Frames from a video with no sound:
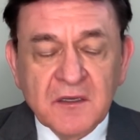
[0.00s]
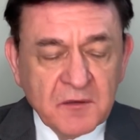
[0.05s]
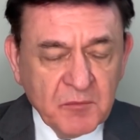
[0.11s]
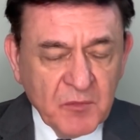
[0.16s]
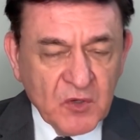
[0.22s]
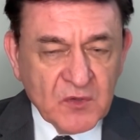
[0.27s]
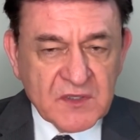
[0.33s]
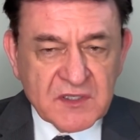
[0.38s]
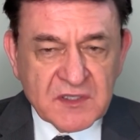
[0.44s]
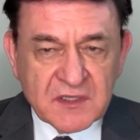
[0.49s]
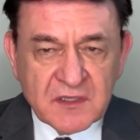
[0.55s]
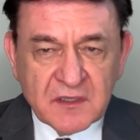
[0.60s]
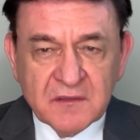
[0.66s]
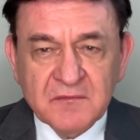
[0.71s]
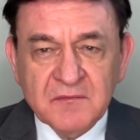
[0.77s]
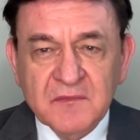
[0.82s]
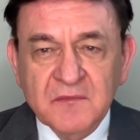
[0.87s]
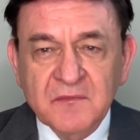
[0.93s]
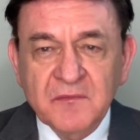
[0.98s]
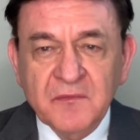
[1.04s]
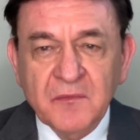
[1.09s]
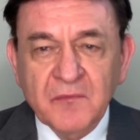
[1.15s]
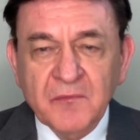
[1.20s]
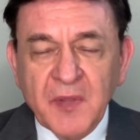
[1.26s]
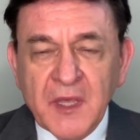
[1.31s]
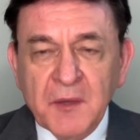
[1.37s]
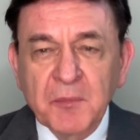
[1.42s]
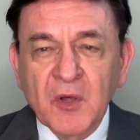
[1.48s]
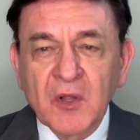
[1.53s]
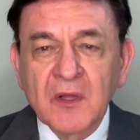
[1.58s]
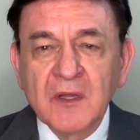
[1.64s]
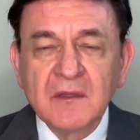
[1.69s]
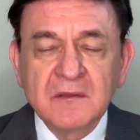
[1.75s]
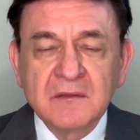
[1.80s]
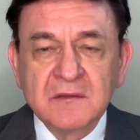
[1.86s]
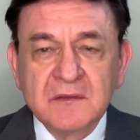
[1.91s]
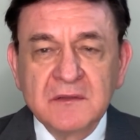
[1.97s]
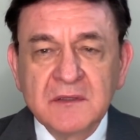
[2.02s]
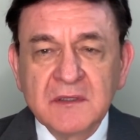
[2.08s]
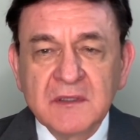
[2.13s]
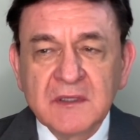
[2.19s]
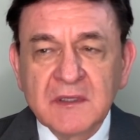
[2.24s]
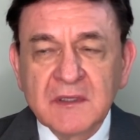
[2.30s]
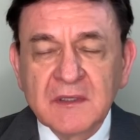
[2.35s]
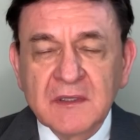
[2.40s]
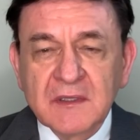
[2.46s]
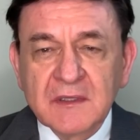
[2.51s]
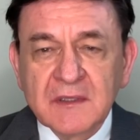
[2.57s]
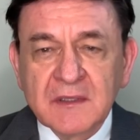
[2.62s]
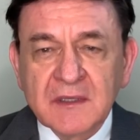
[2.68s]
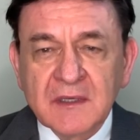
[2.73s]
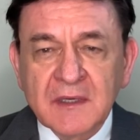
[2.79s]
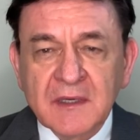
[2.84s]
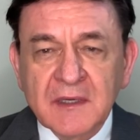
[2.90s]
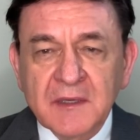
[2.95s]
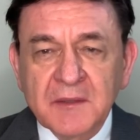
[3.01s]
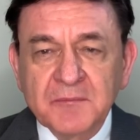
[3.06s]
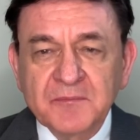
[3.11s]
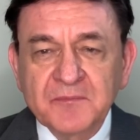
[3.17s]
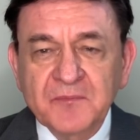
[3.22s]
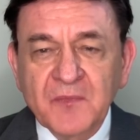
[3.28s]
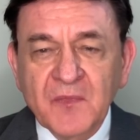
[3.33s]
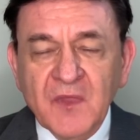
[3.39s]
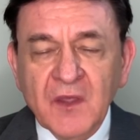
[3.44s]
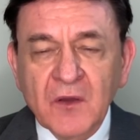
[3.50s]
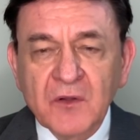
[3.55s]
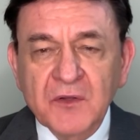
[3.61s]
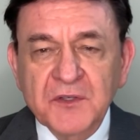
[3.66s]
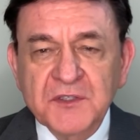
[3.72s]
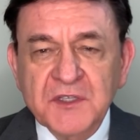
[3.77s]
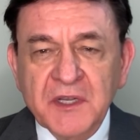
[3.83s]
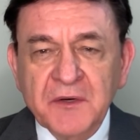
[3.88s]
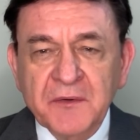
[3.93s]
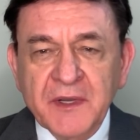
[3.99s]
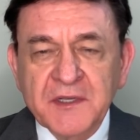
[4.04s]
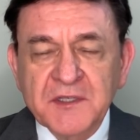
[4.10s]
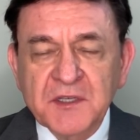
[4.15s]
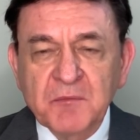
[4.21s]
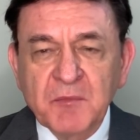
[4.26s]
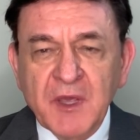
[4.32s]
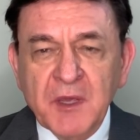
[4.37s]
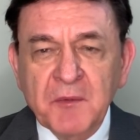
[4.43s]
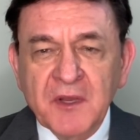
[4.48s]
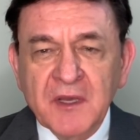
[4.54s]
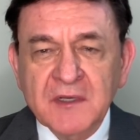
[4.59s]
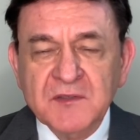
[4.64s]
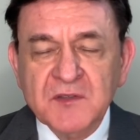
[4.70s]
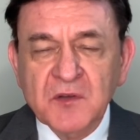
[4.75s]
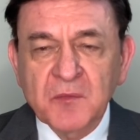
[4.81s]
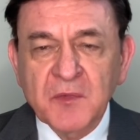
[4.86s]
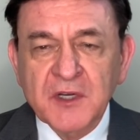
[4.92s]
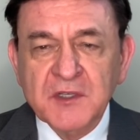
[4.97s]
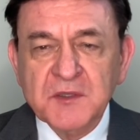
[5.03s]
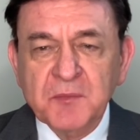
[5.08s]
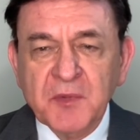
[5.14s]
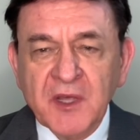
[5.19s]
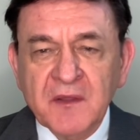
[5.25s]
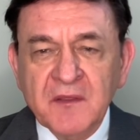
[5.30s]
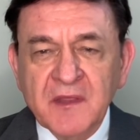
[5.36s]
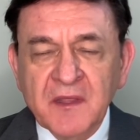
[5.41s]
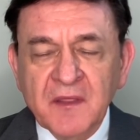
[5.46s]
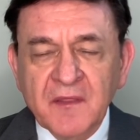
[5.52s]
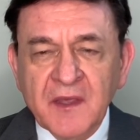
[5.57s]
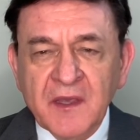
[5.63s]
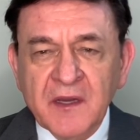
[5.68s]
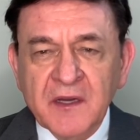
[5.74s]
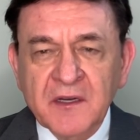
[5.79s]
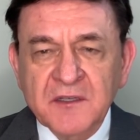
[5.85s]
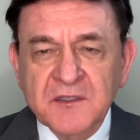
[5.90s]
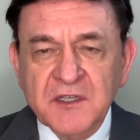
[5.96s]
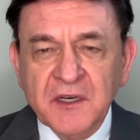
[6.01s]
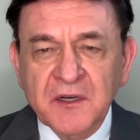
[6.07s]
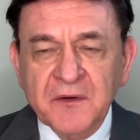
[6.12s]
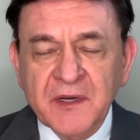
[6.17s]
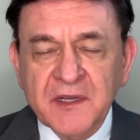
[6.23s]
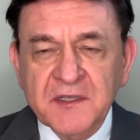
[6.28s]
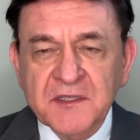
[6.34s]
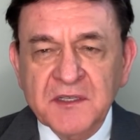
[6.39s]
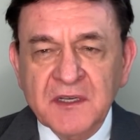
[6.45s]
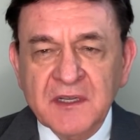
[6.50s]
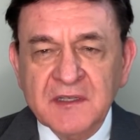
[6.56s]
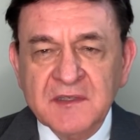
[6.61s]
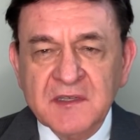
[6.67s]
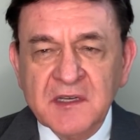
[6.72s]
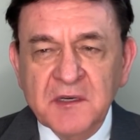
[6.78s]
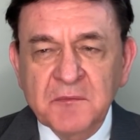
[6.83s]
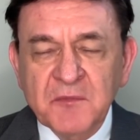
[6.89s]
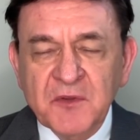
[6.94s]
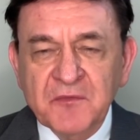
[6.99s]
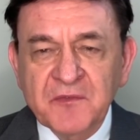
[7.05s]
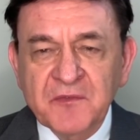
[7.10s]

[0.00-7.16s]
most people, the older generation maybe not so much, but I think the younger generation has come to